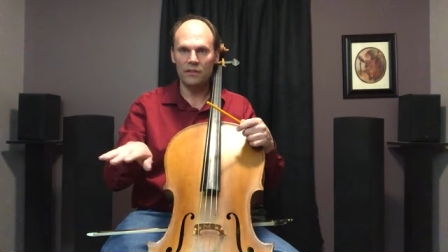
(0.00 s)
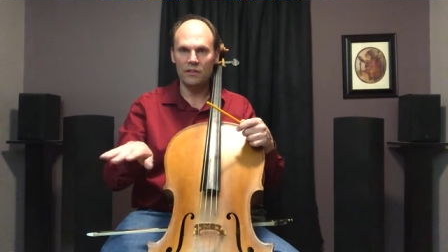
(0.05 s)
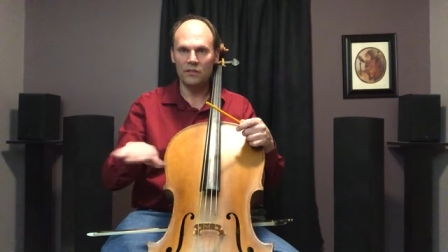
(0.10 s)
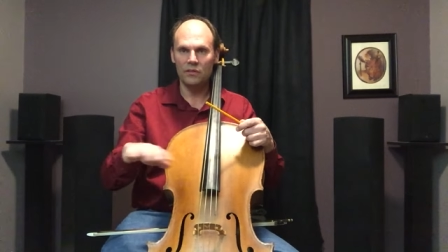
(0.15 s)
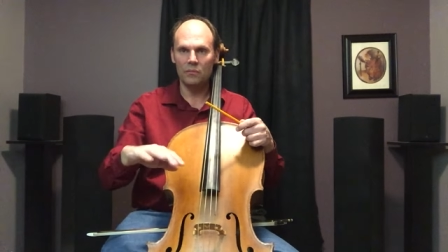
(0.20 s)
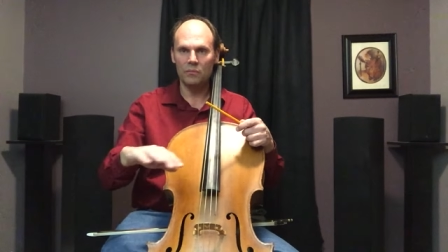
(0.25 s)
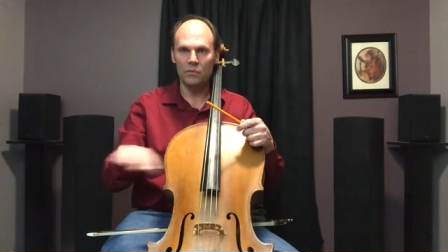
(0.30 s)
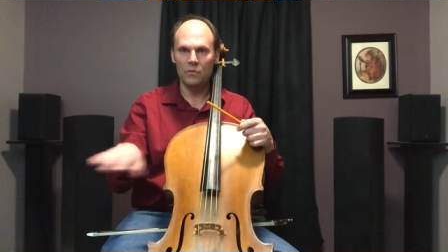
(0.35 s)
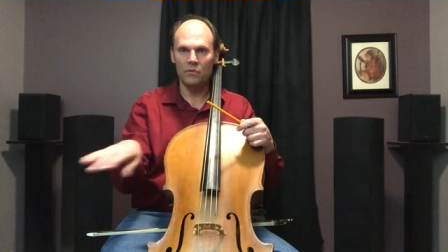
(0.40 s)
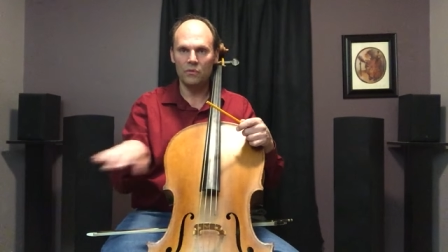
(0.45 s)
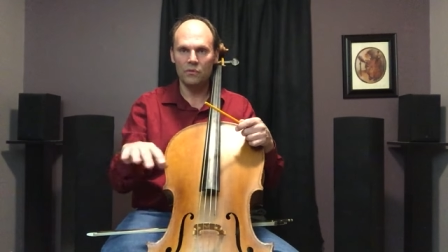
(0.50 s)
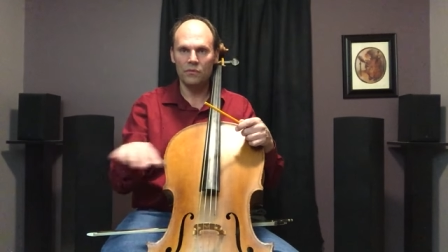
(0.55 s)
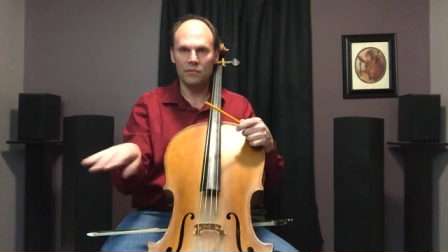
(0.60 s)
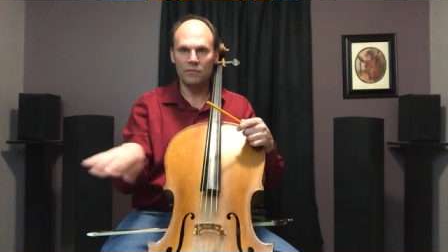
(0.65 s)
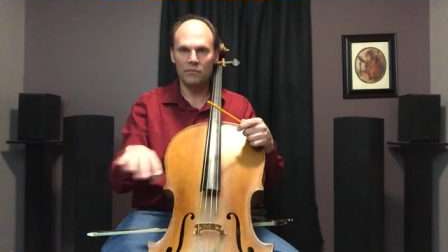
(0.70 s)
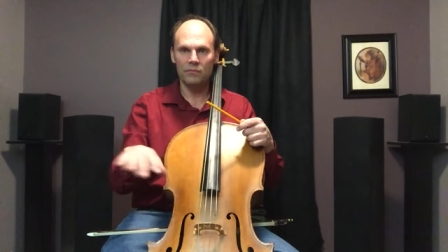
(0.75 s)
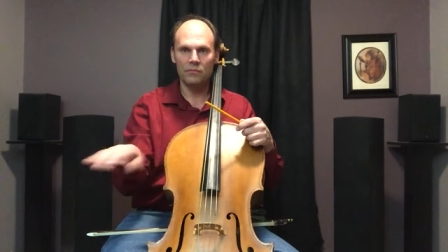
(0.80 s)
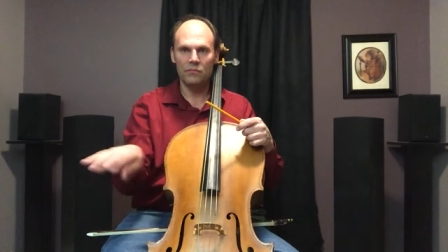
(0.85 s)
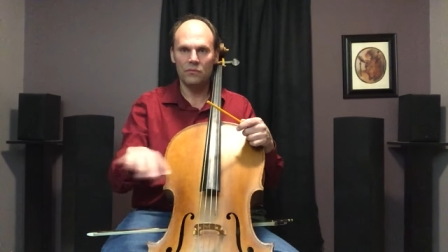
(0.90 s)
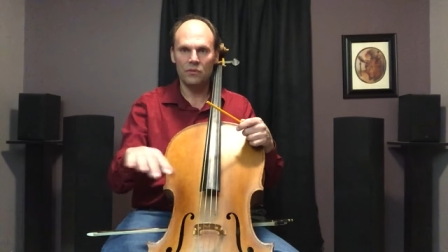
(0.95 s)
It doesn't move
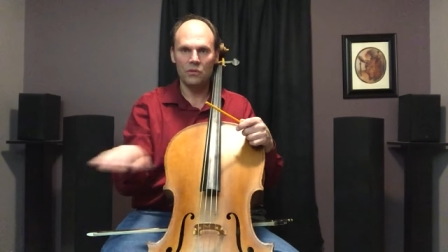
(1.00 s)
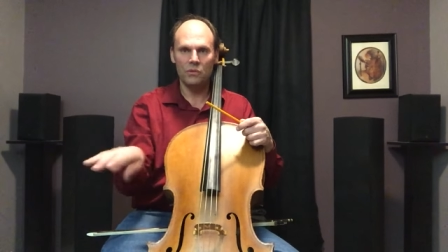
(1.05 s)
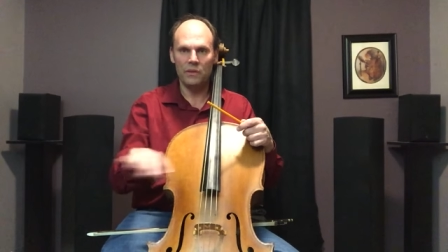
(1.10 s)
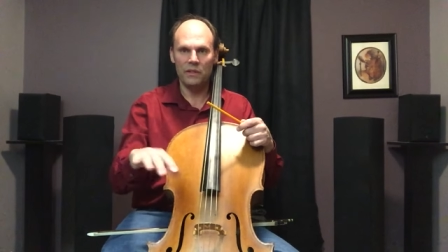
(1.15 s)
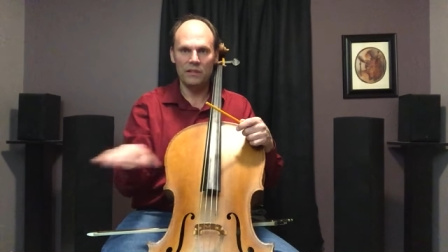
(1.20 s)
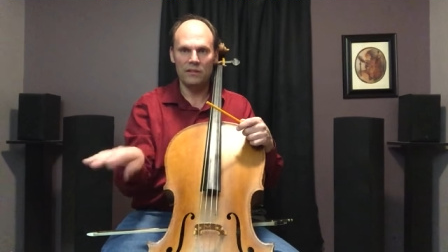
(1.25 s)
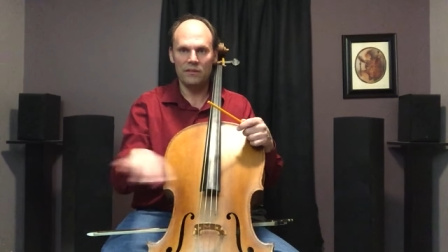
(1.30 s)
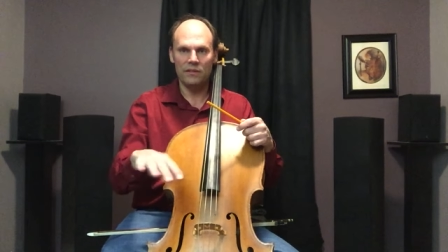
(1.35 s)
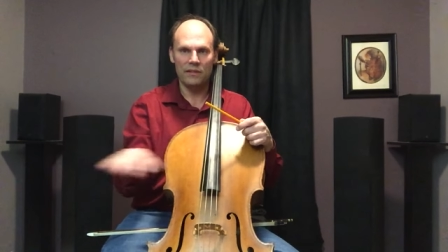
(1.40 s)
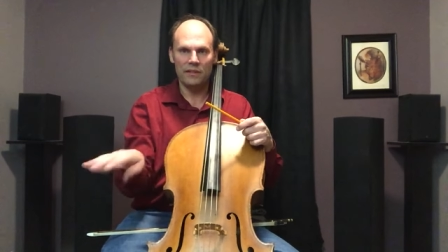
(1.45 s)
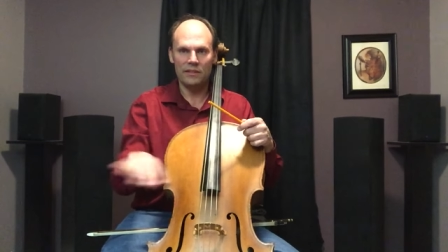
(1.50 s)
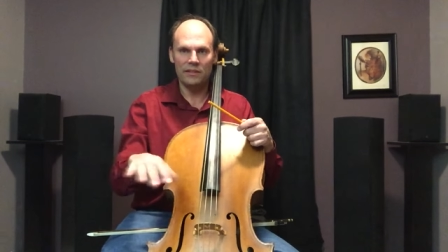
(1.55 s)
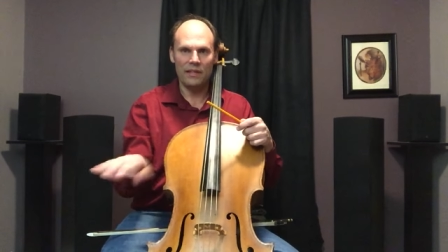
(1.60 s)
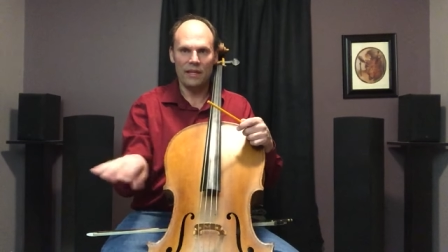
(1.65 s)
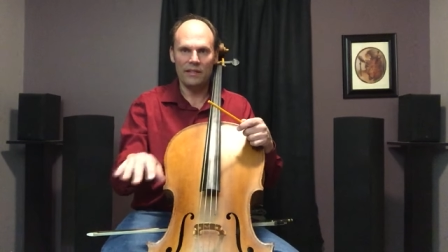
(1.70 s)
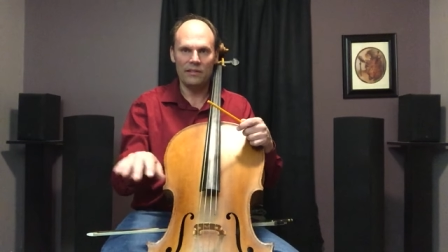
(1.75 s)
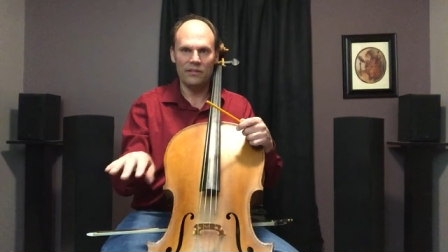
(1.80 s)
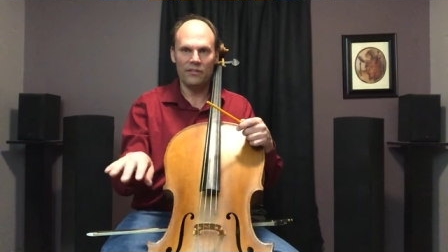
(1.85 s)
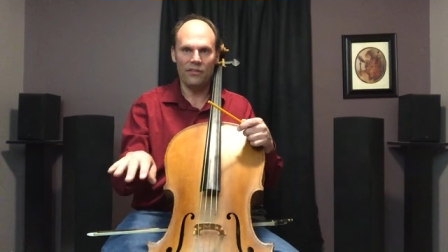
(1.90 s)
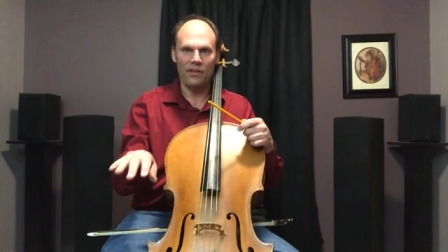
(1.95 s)
too easily
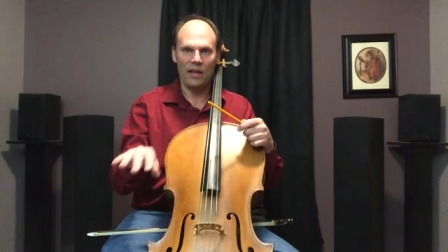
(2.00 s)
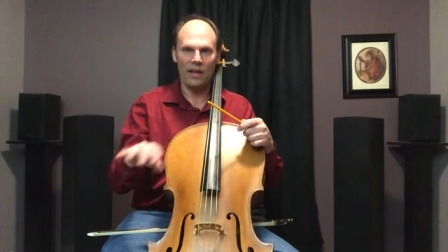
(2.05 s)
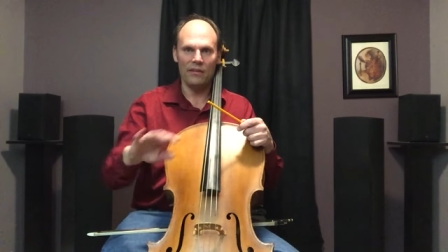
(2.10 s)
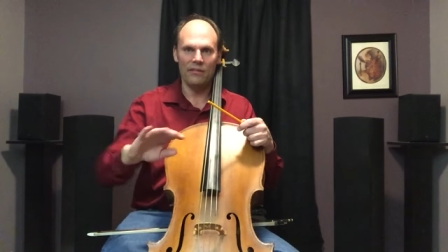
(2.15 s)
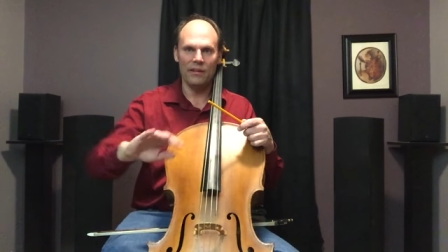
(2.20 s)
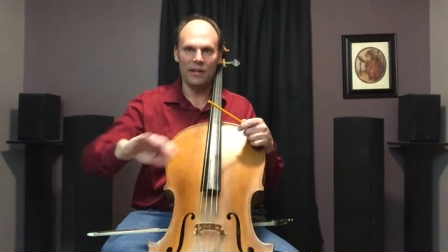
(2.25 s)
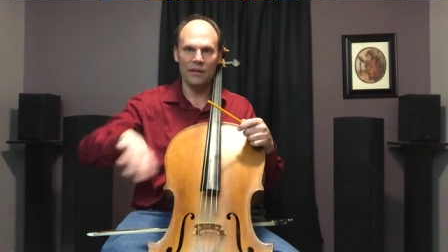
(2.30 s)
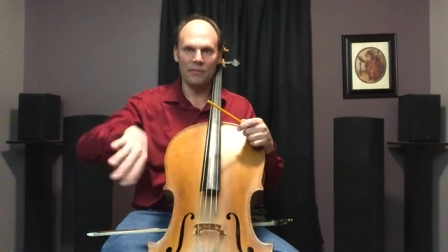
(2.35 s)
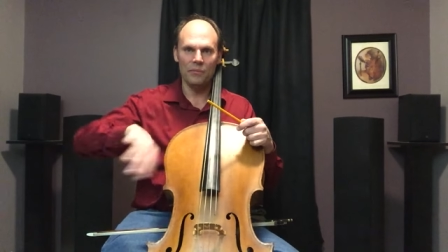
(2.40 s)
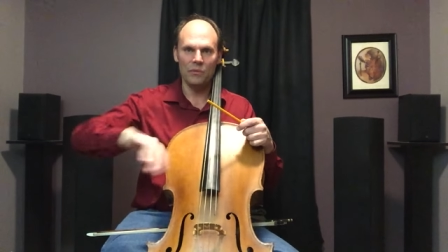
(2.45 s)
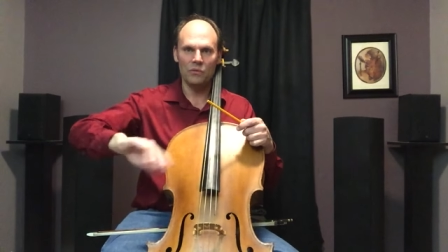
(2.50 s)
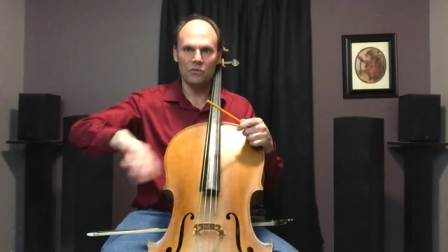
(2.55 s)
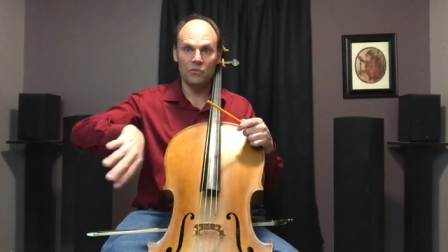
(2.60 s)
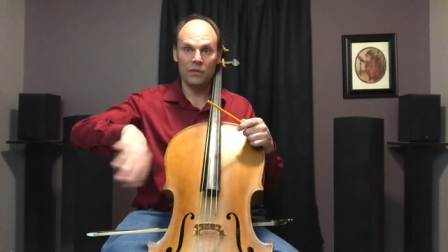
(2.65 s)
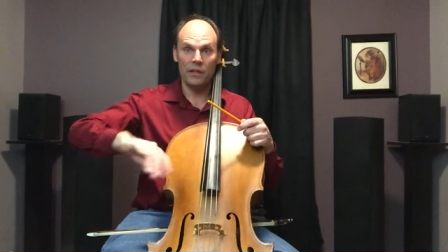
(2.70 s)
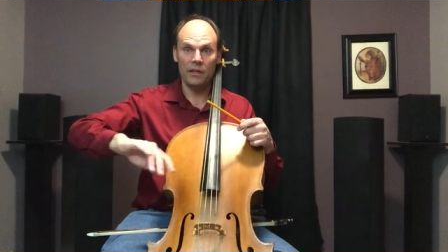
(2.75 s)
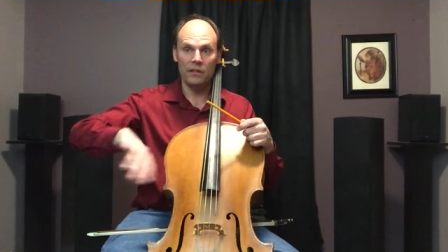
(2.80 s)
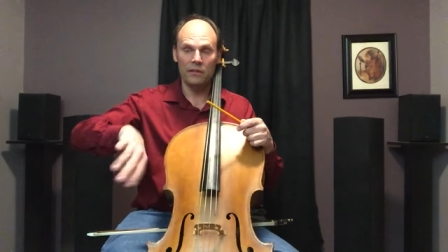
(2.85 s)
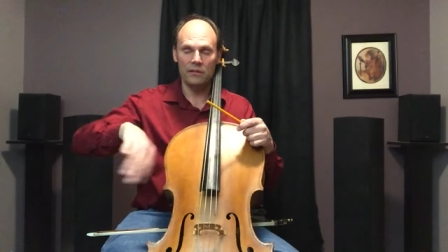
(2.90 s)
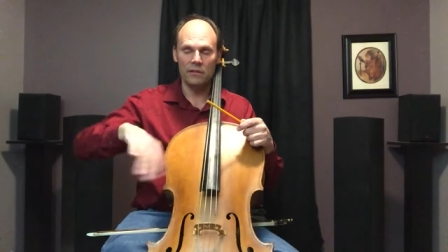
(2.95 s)
side to side, right? It moves
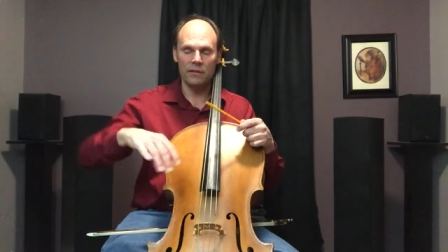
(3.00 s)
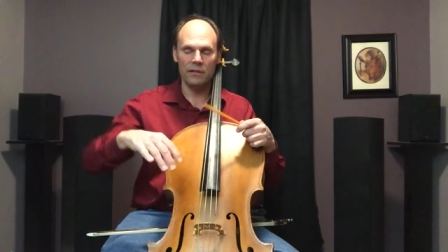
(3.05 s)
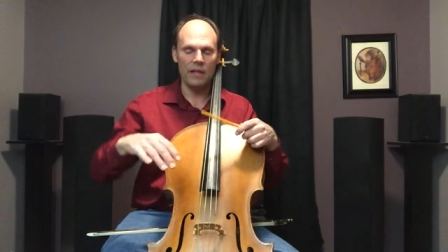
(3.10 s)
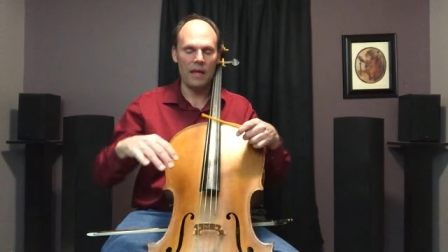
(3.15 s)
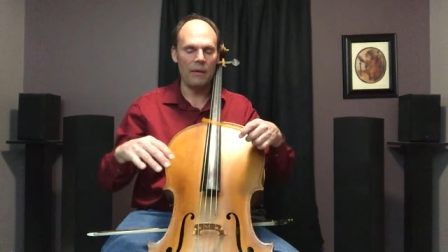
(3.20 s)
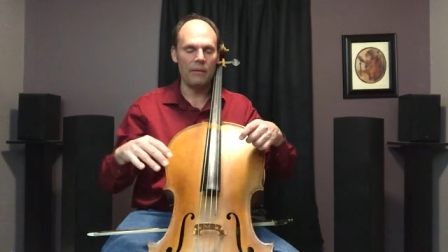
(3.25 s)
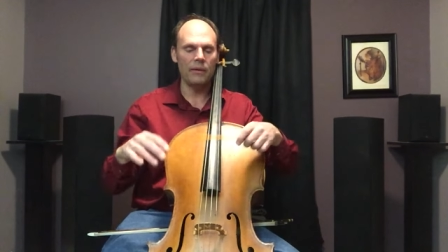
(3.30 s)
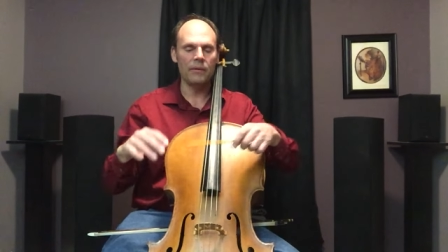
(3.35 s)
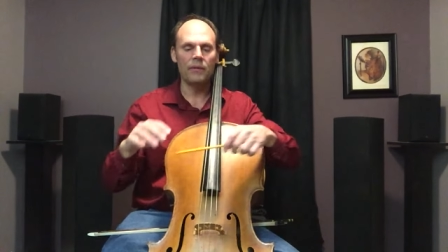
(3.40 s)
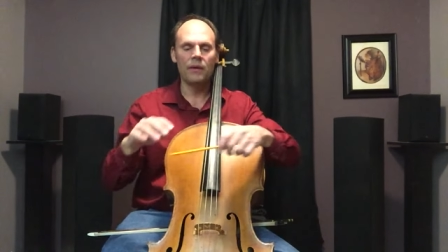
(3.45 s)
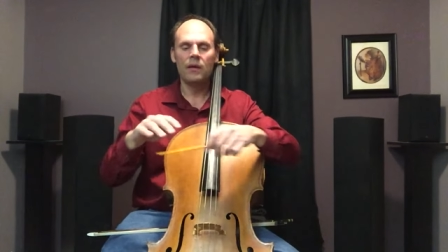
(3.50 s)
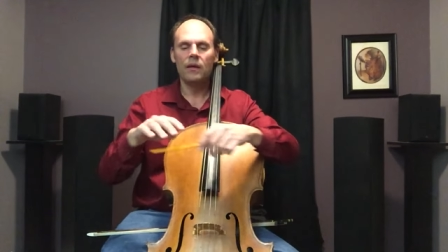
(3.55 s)
very easily that way.